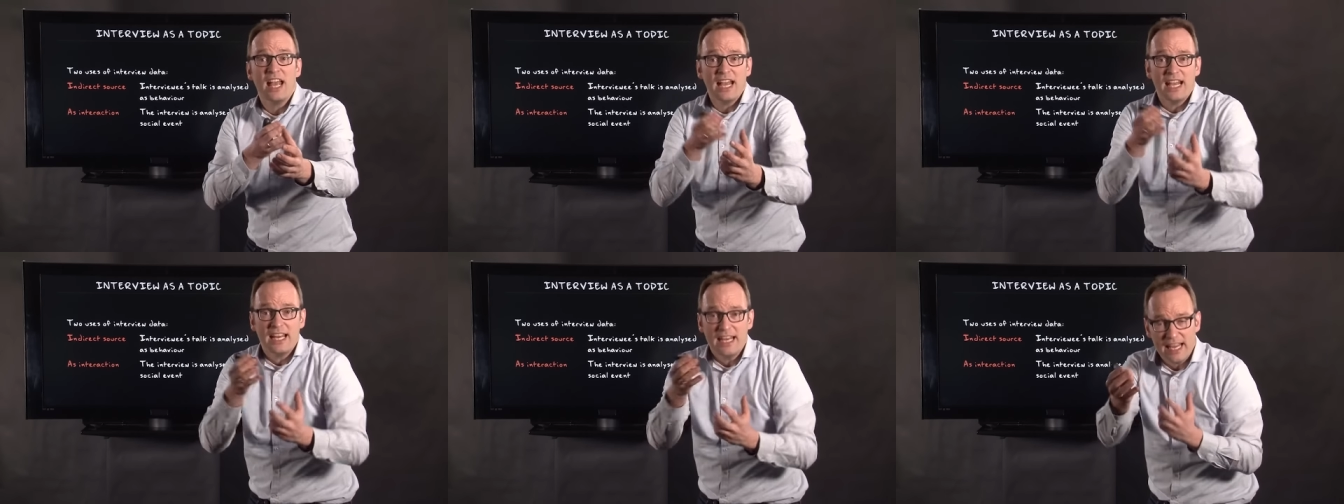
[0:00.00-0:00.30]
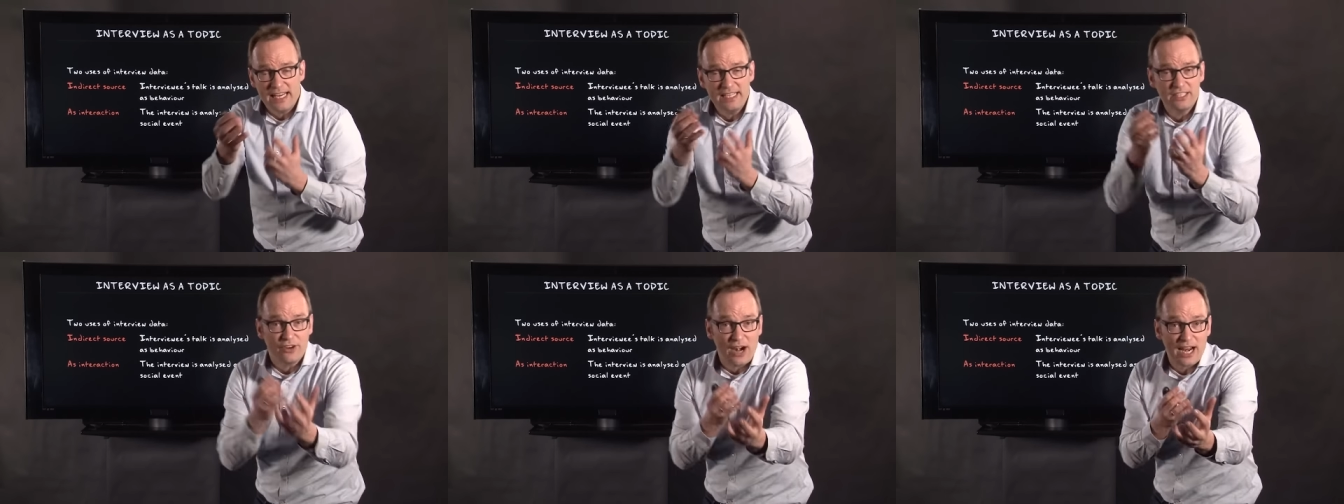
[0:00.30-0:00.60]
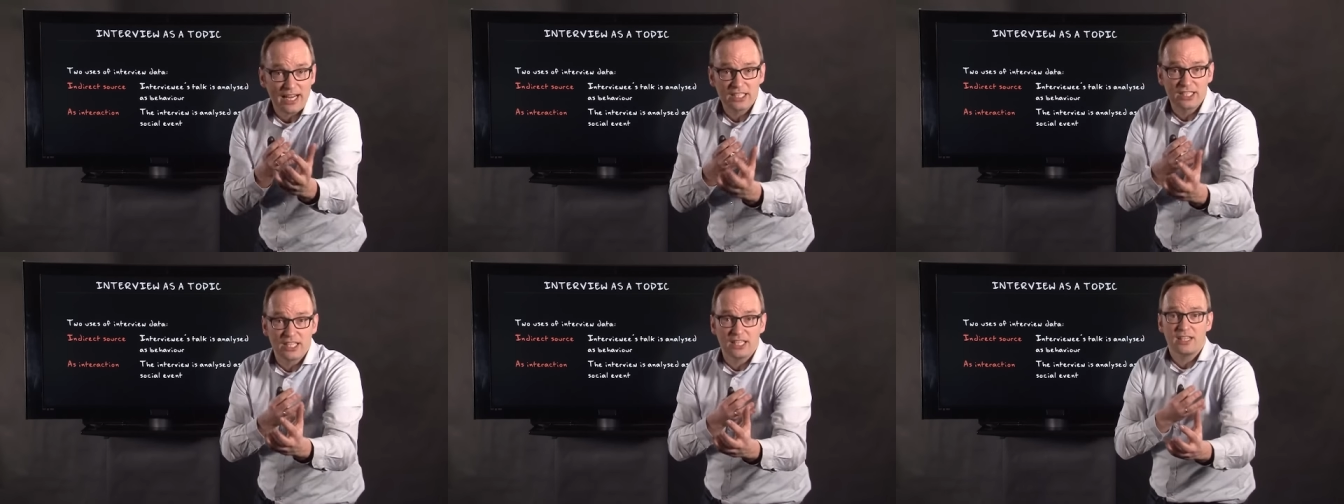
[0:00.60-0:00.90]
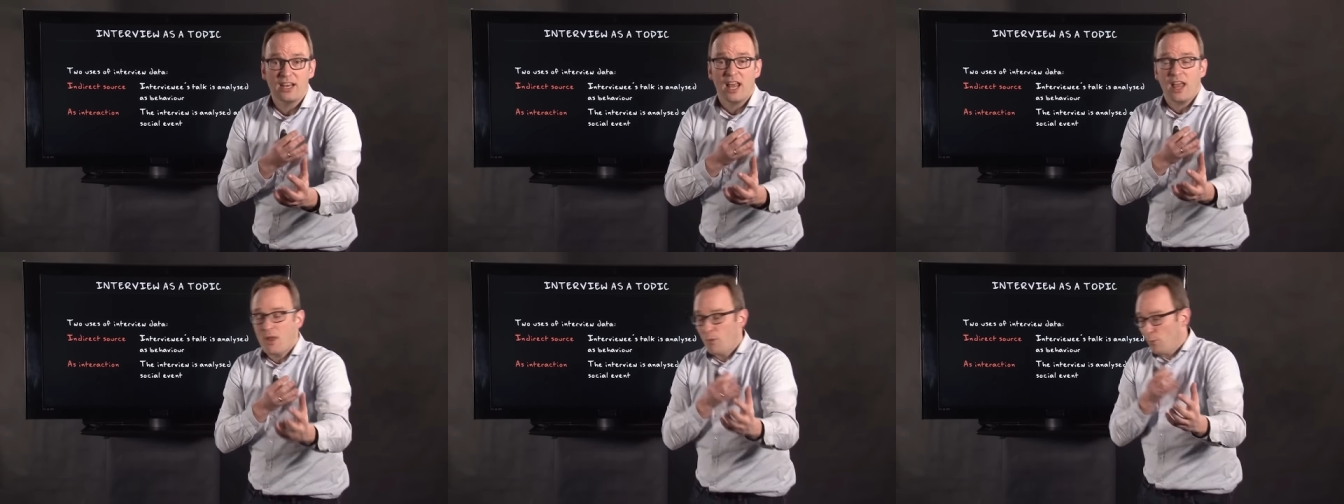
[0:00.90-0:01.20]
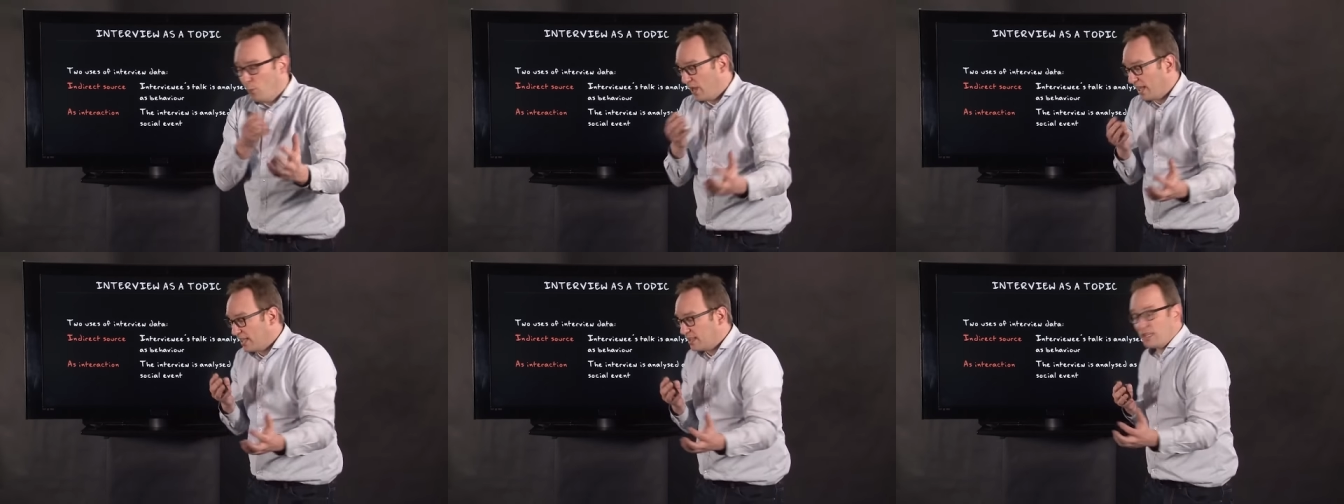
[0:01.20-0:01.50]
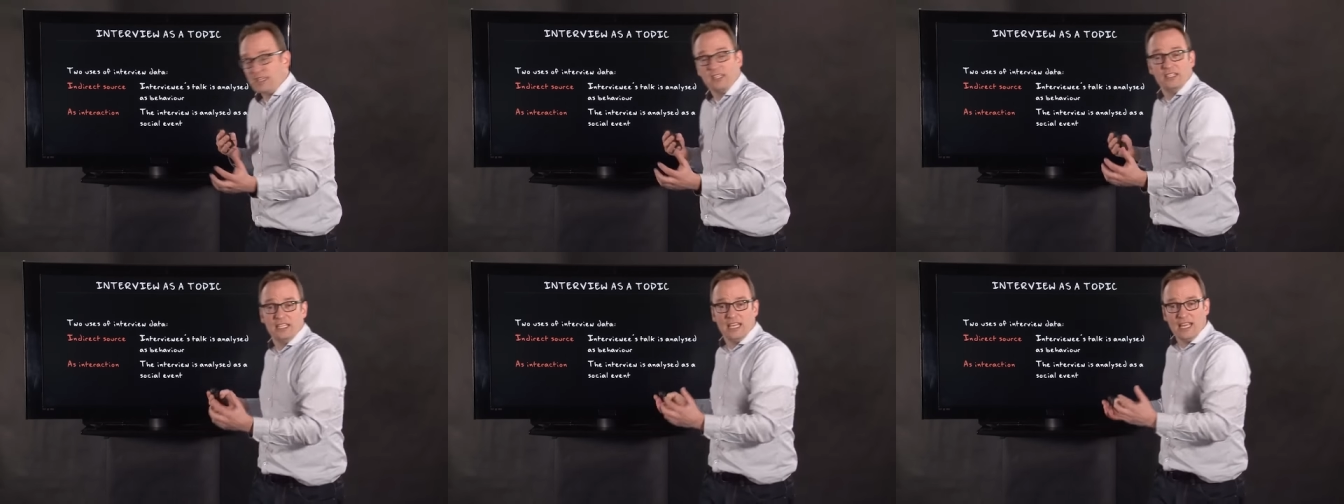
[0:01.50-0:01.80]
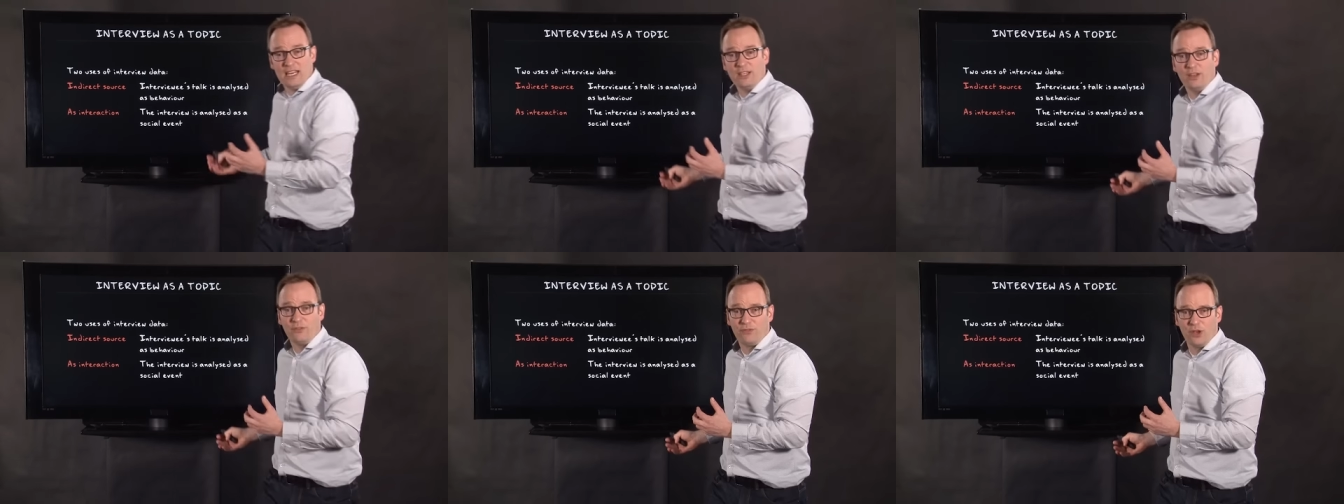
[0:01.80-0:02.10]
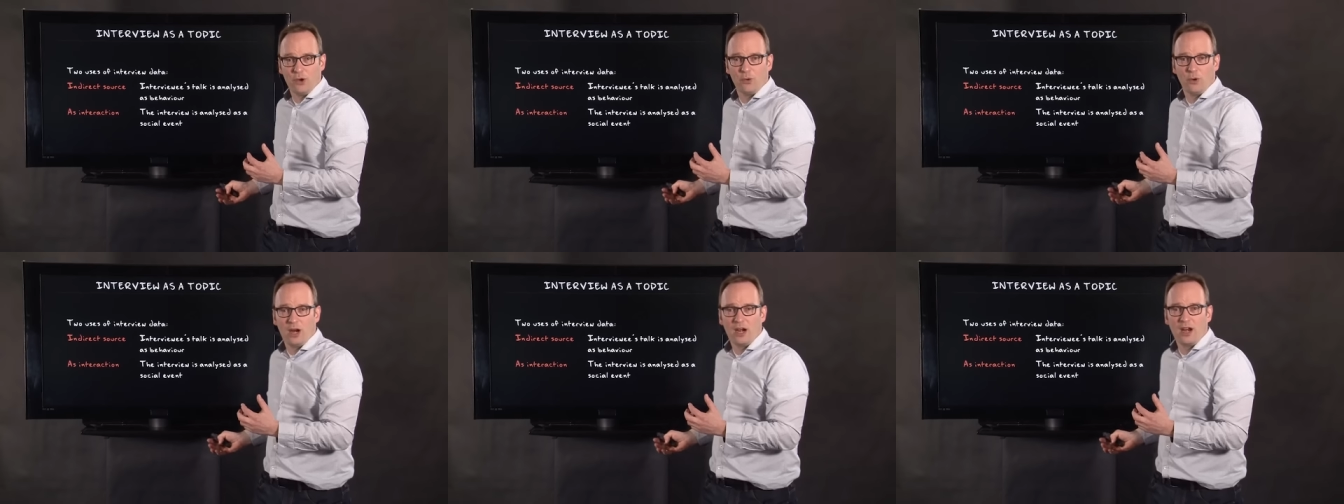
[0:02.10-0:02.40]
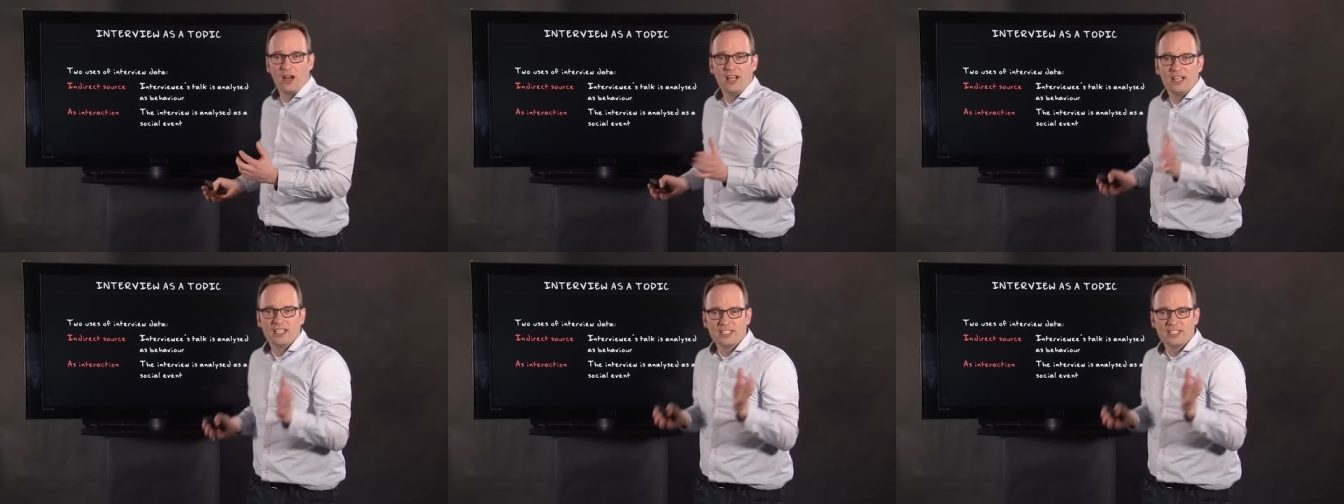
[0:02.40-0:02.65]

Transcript: in interaction with the interviewer.